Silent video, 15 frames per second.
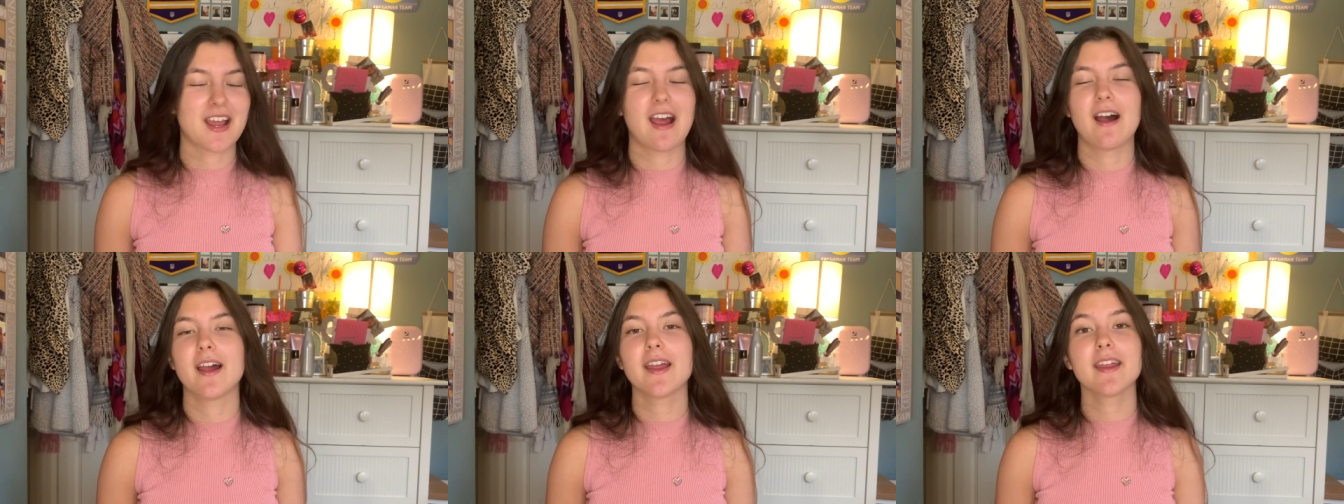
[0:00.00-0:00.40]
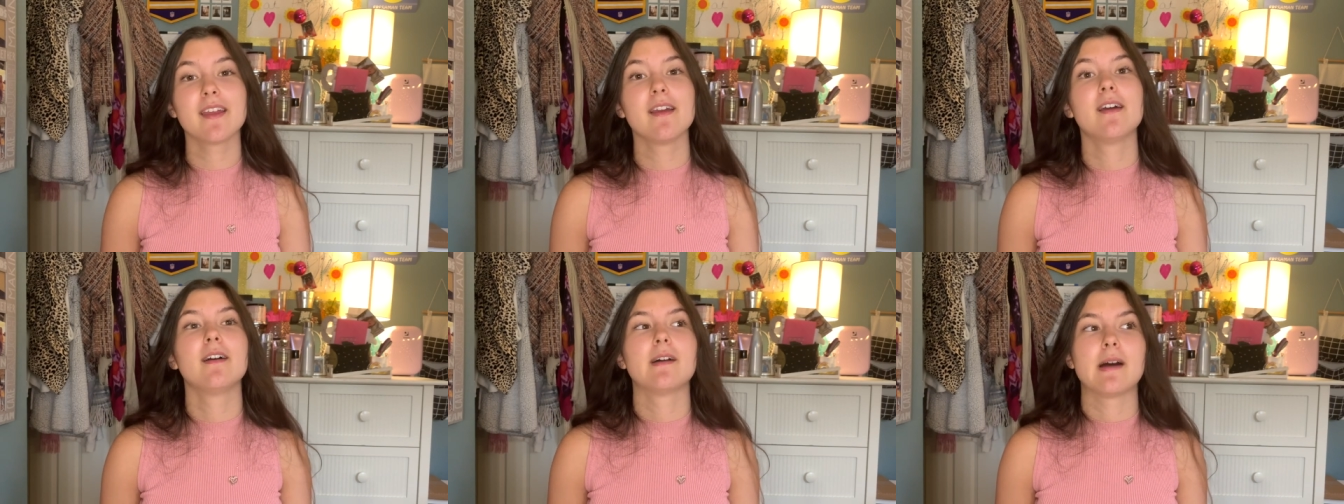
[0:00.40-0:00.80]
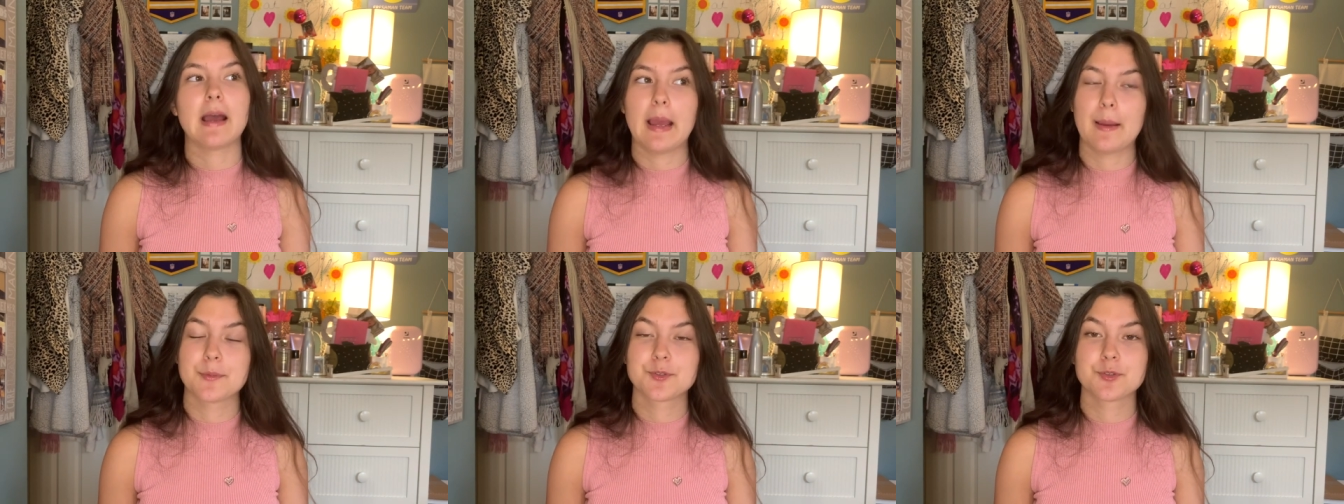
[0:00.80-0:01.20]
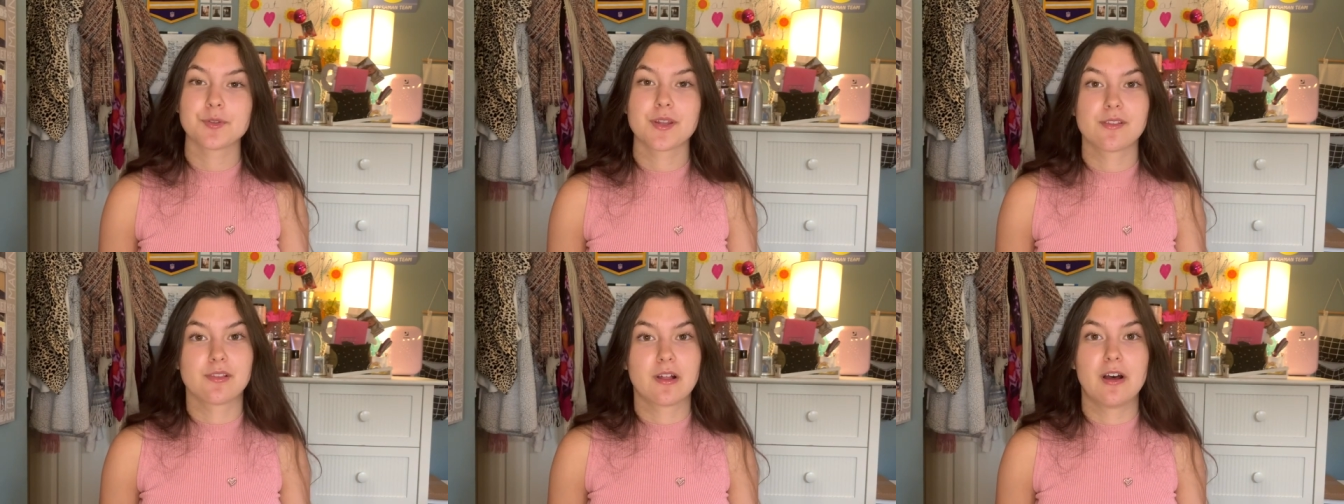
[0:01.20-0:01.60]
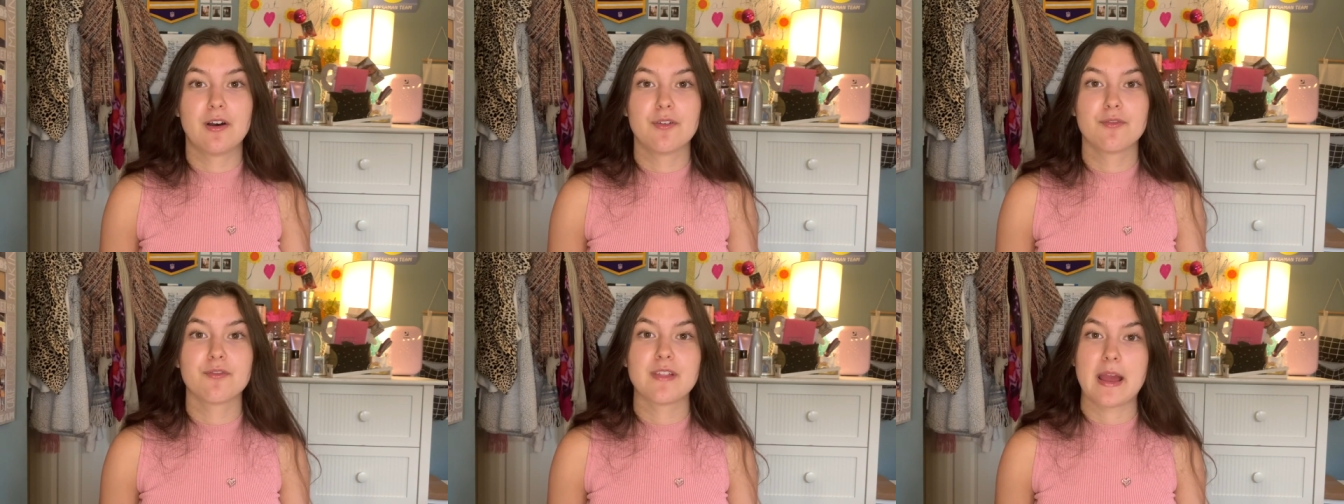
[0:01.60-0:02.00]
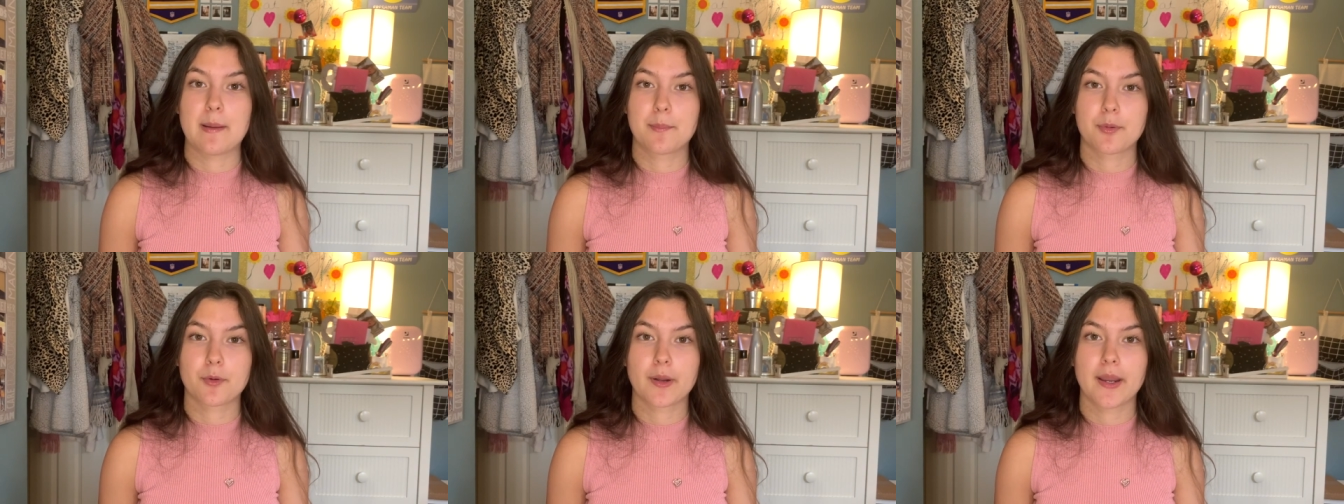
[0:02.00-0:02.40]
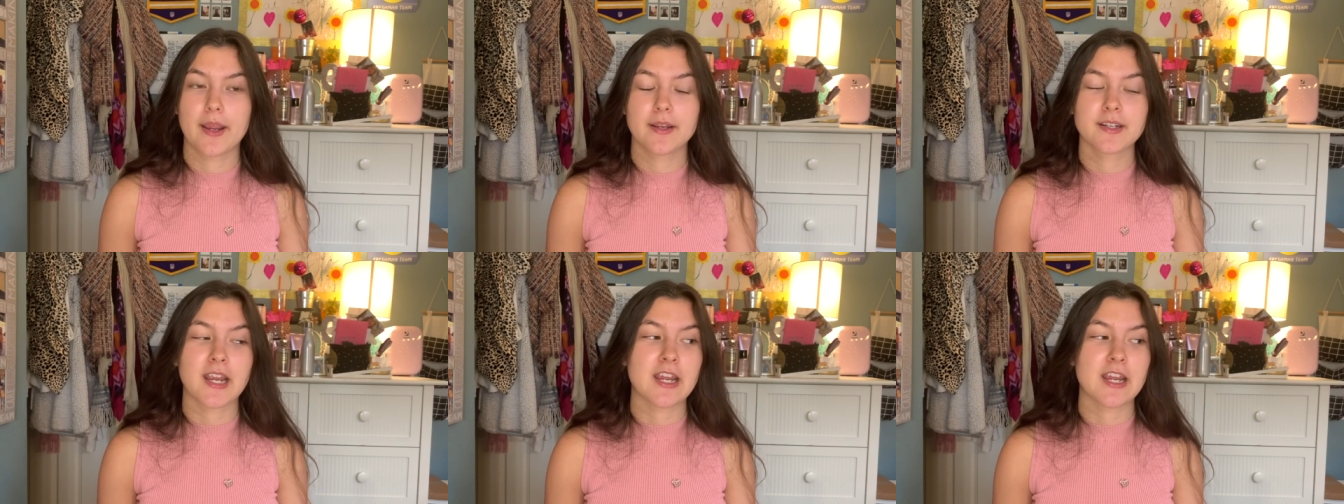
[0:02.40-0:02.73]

I absolutely love that brand.